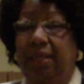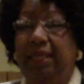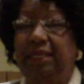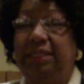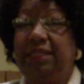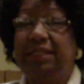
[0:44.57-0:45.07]

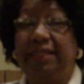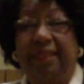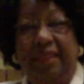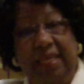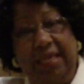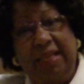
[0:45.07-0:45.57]
It is
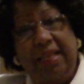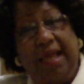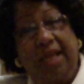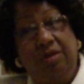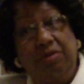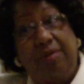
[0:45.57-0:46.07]
the
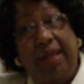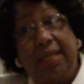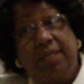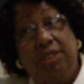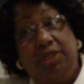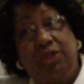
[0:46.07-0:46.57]

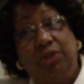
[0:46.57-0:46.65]
land-grant